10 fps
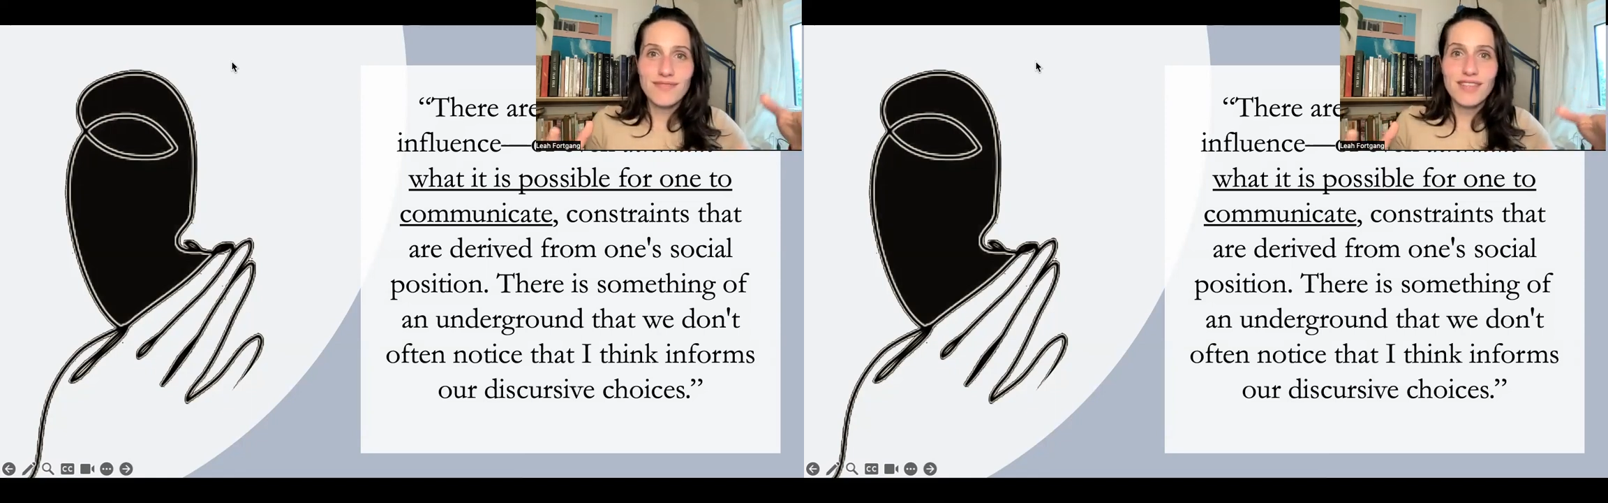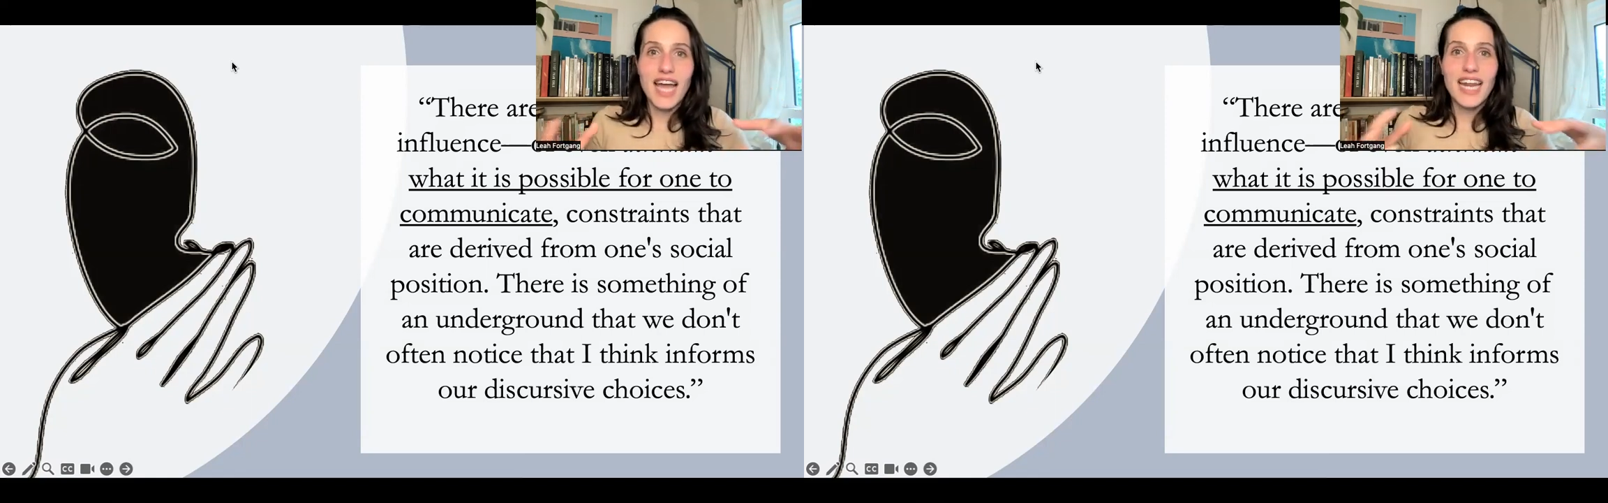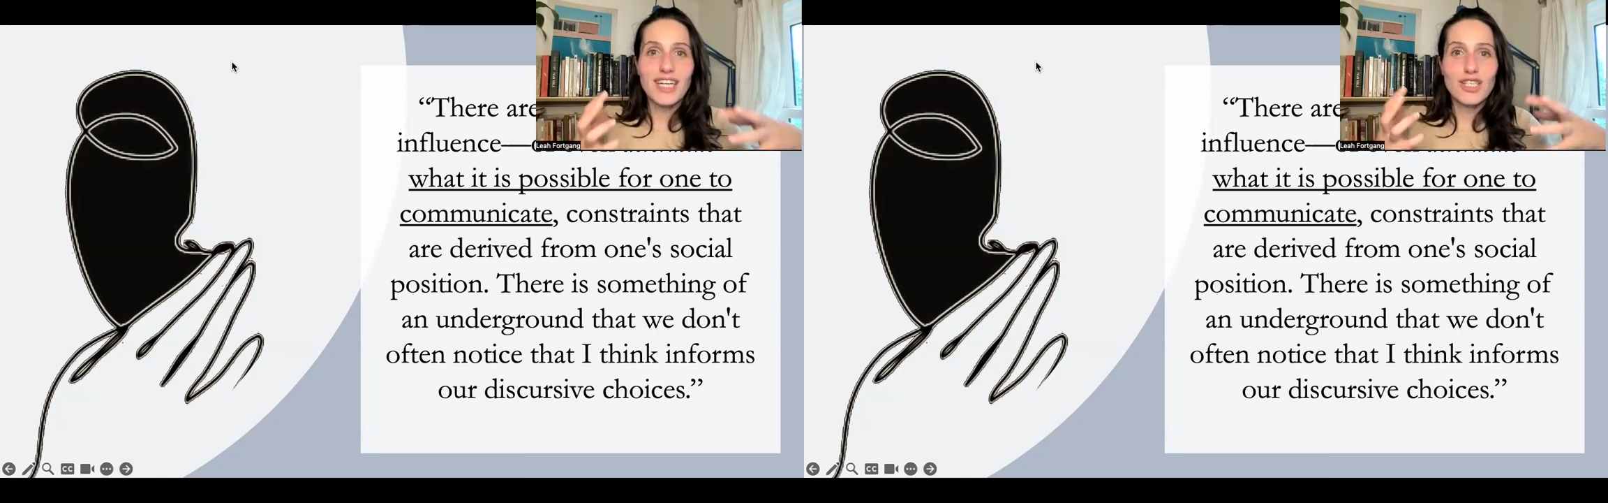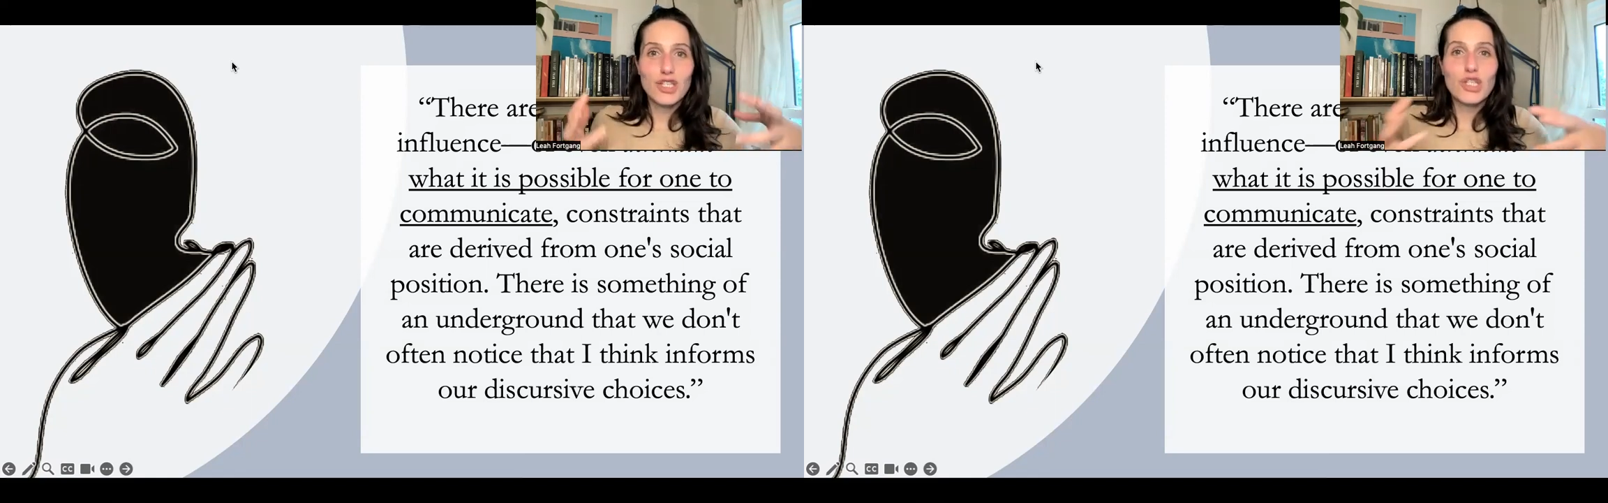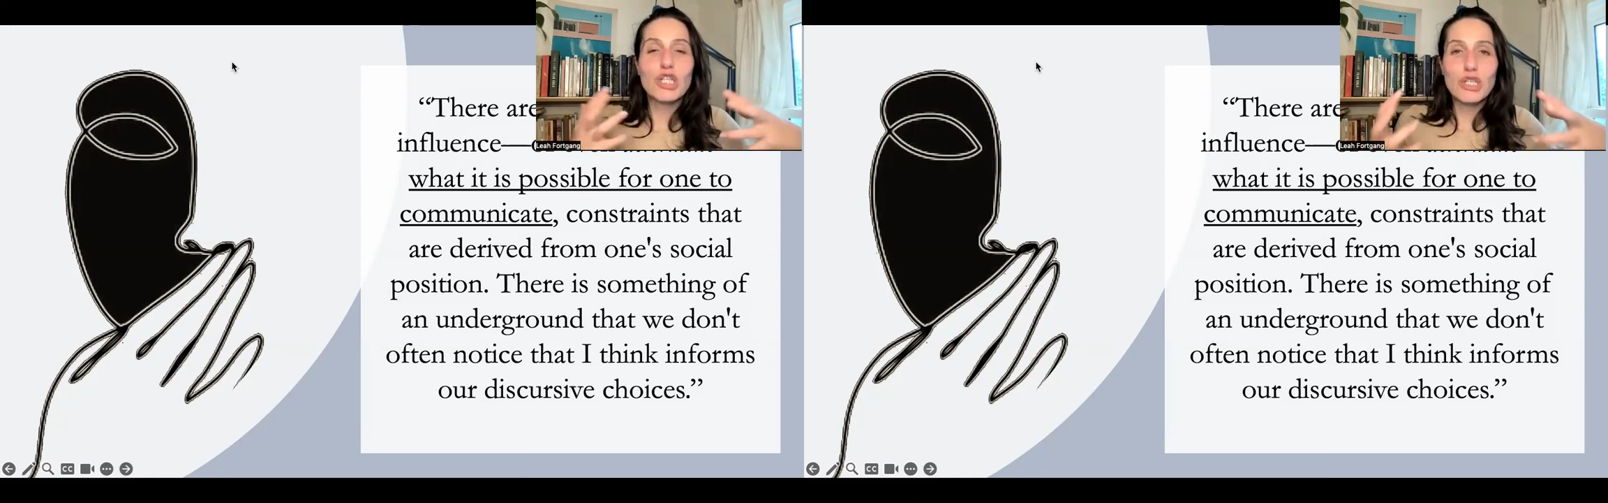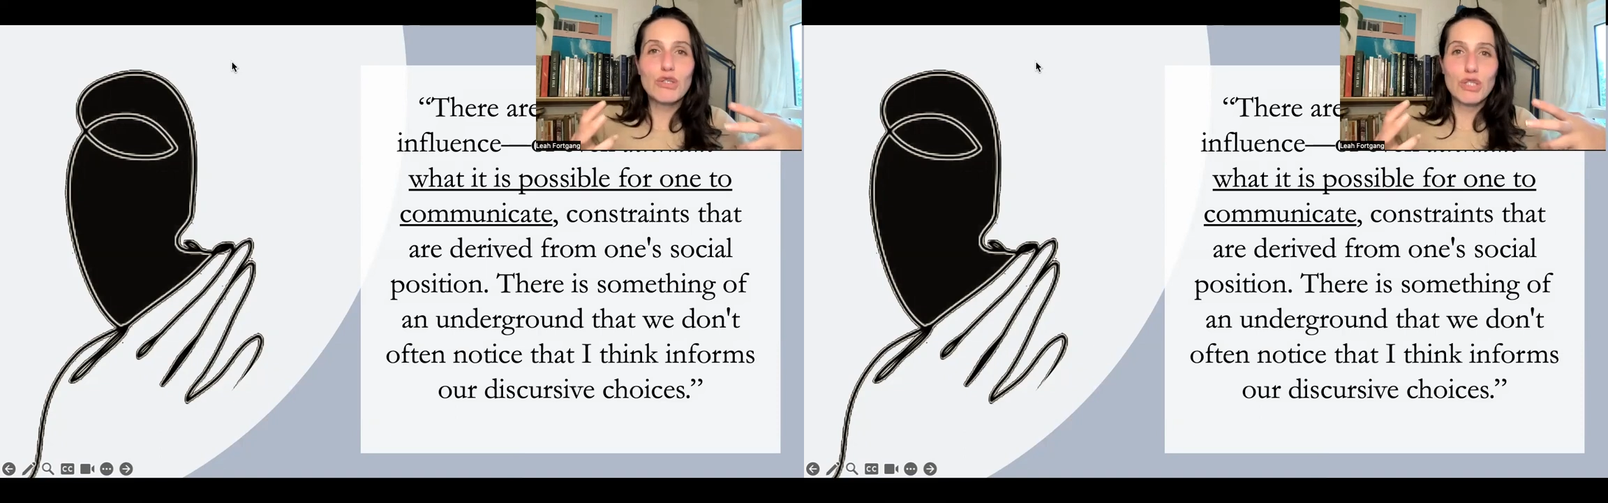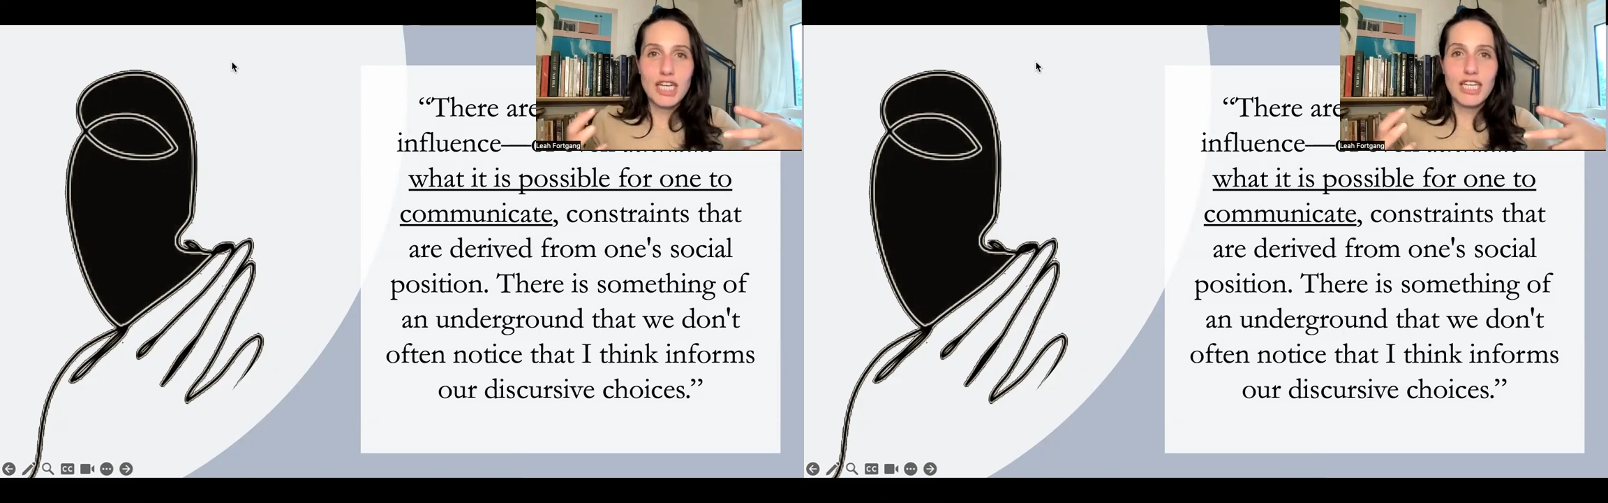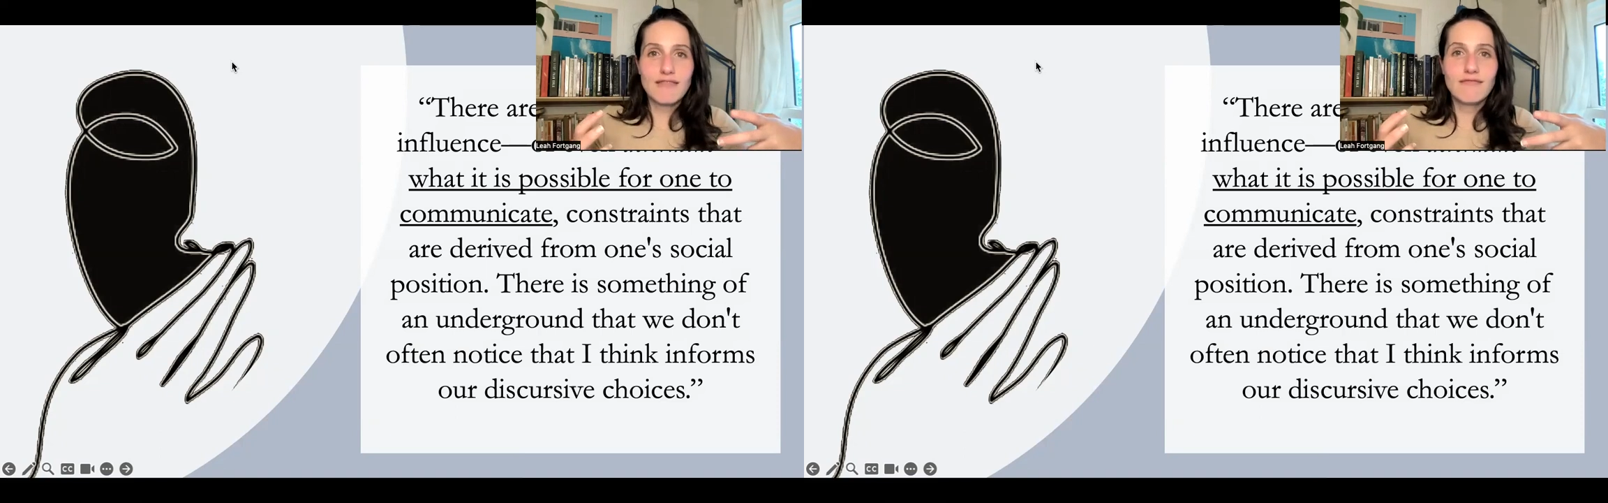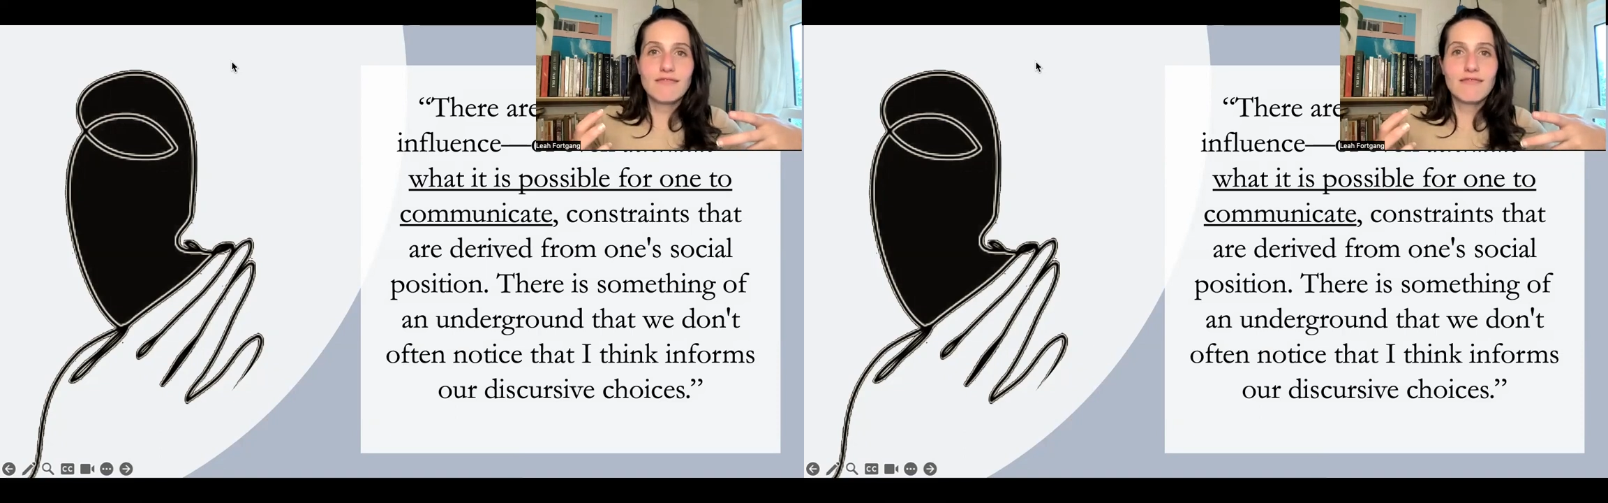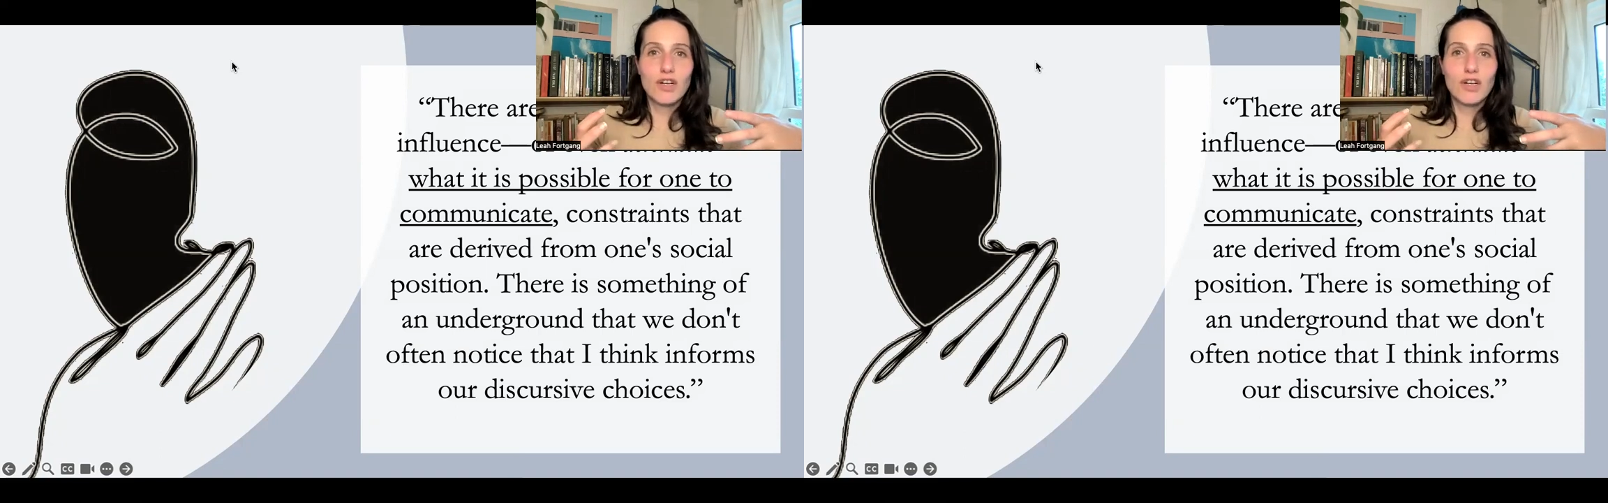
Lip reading: that exclusion